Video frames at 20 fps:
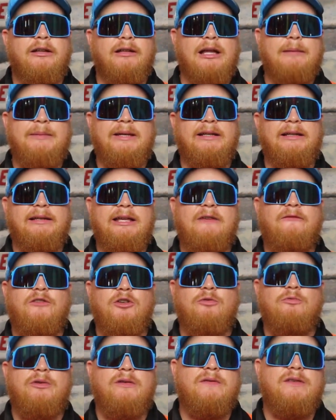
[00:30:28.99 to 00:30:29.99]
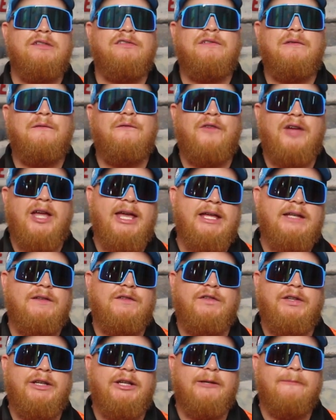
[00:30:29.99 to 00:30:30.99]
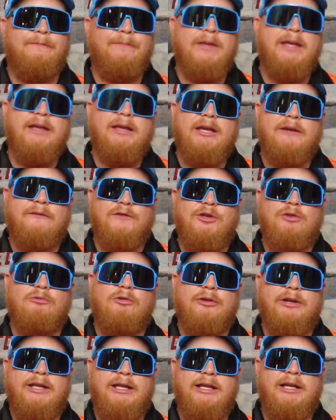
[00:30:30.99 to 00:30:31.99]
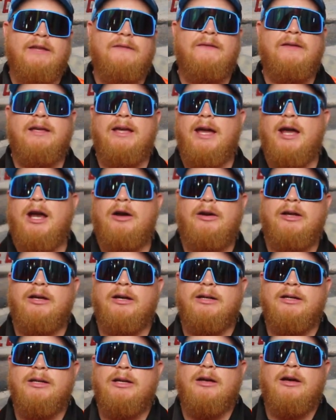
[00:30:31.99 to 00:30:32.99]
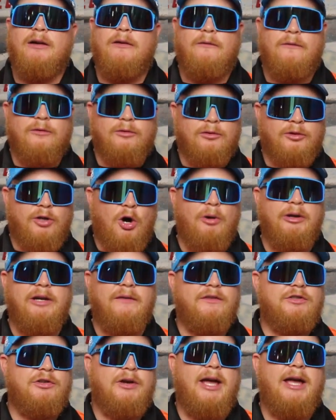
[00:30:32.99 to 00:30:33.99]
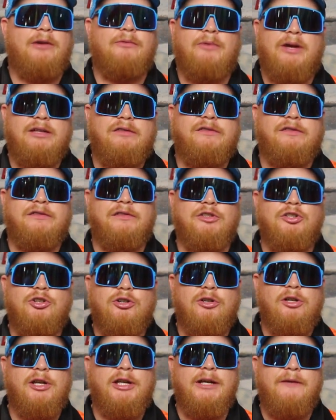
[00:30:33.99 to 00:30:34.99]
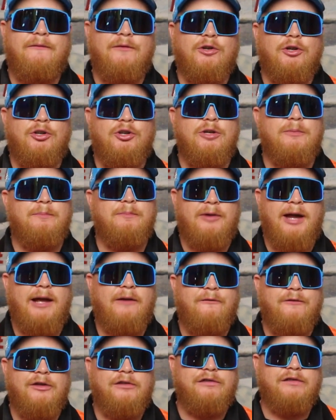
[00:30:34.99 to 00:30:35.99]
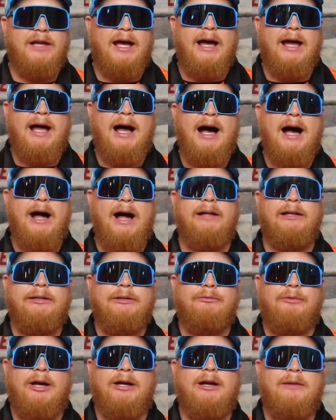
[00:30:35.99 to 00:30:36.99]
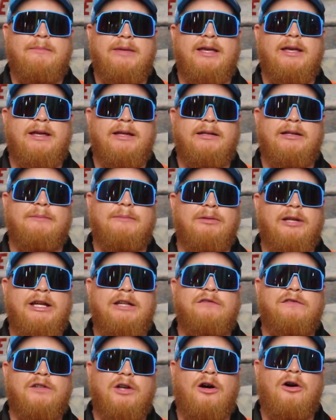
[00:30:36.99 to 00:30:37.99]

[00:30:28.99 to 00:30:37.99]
Let me leave you with this fan tip. If you are in the area going to the drag races and you're looking for good breakfast, I highly recommend a place